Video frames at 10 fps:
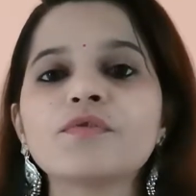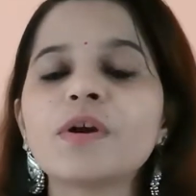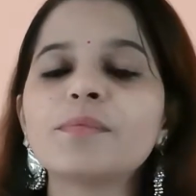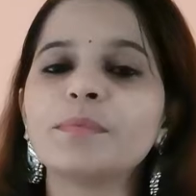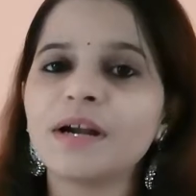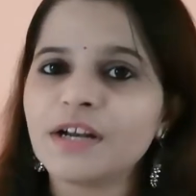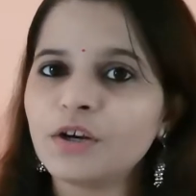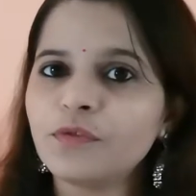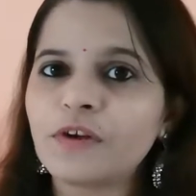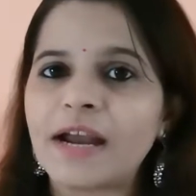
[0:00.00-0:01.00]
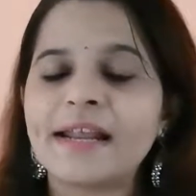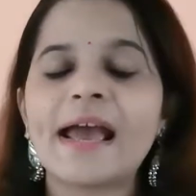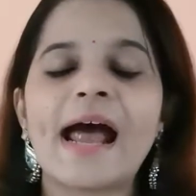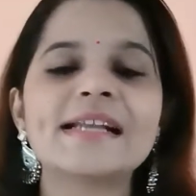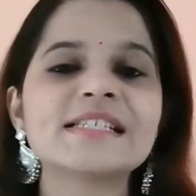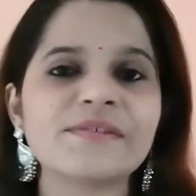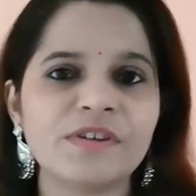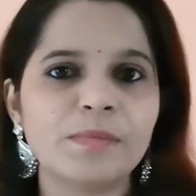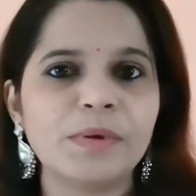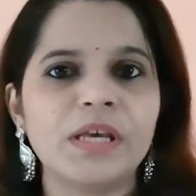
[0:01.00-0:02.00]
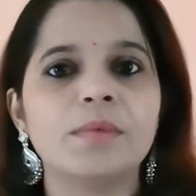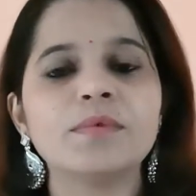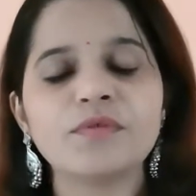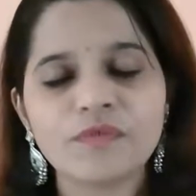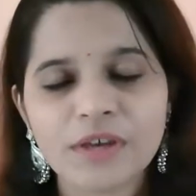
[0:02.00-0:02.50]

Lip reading: From Monday to Friday at 7 p.m.